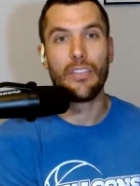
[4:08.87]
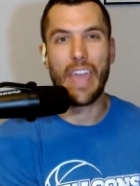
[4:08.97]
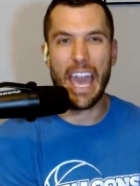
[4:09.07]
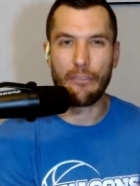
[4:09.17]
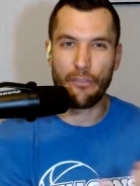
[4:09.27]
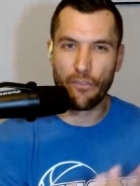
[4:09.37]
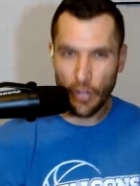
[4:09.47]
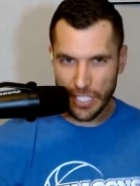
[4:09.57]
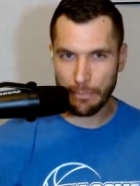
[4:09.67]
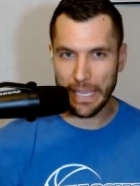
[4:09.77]
they have
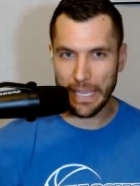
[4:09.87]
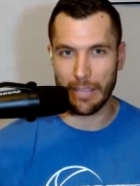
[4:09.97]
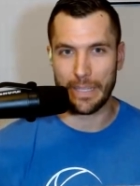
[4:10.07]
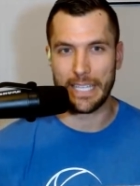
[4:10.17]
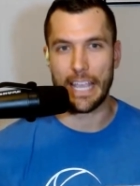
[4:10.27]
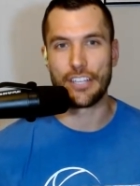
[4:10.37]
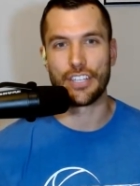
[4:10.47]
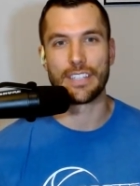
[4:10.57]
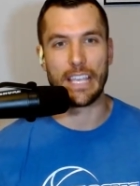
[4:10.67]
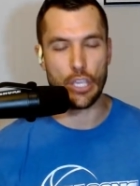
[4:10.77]
foot speed
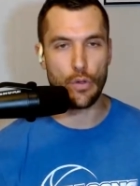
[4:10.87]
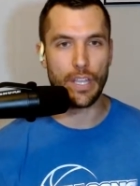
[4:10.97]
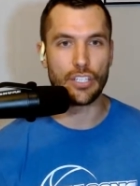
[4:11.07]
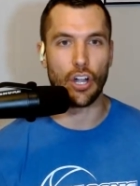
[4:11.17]
limitations that you can